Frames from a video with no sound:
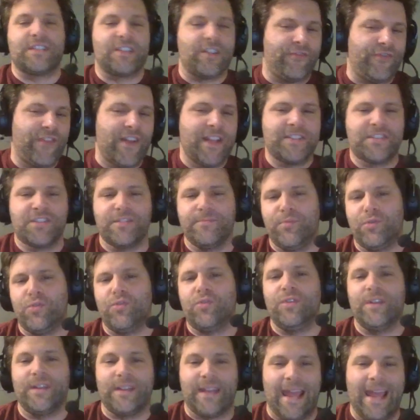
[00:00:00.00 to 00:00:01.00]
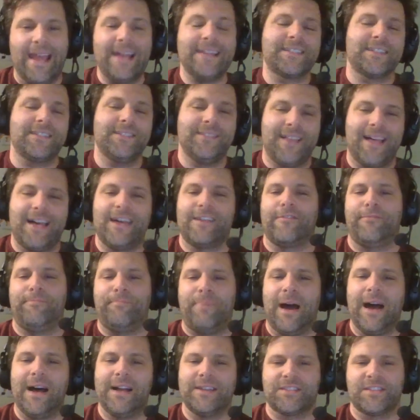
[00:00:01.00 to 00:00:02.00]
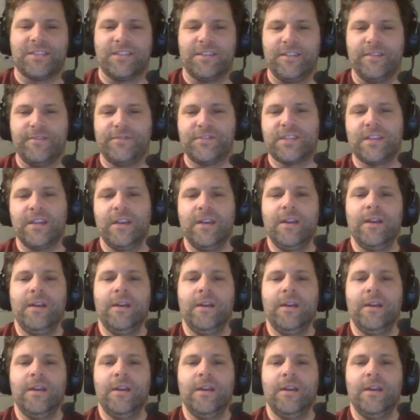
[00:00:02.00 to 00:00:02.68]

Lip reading: defensible, it has a lot of positives.